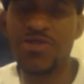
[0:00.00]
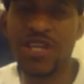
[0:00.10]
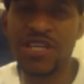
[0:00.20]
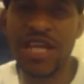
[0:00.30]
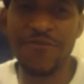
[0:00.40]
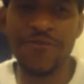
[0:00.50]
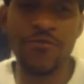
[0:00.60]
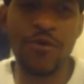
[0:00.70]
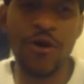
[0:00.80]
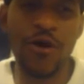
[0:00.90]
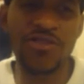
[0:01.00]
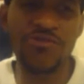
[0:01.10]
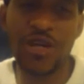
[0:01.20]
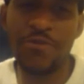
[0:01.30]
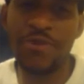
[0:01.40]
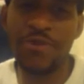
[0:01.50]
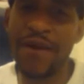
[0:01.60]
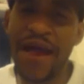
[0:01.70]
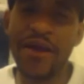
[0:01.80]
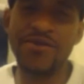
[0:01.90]
Sunday Night Football, the Green Bay
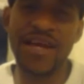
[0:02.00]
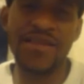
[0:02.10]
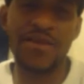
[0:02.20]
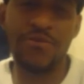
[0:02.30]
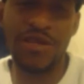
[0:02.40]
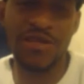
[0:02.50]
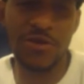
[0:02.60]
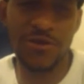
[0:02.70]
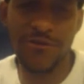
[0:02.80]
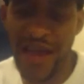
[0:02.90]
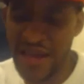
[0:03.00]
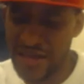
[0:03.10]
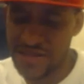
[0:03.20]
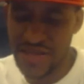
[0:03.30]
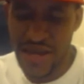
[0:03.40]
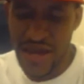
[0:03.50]
Packers at the Minnesota Vikings.